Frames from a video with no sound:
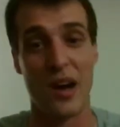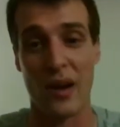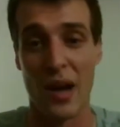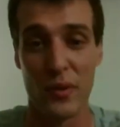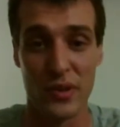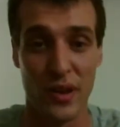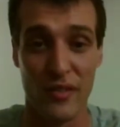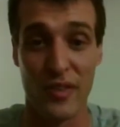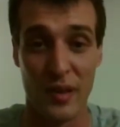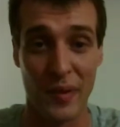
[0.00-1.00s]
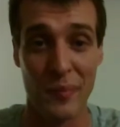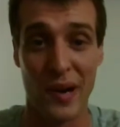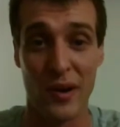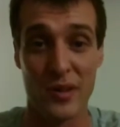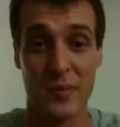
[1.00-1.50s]
I would do everything in my
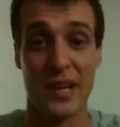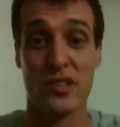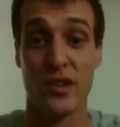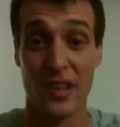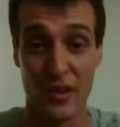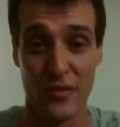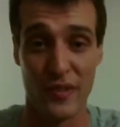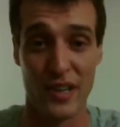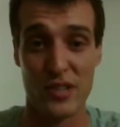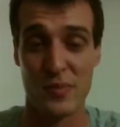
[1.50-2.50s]
power to make sure that you finish,